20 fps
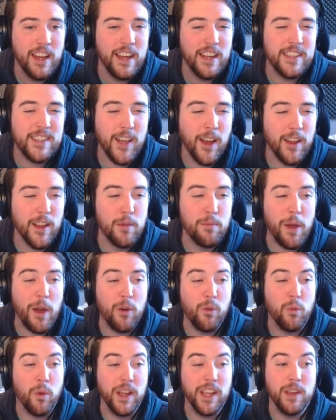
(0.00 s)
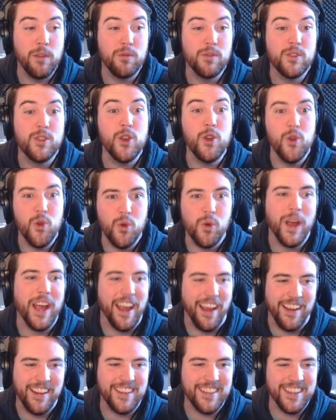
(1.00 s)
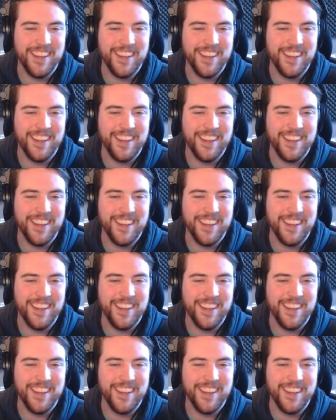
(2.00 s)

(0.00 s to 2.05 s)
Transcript: it's all about what you do hit.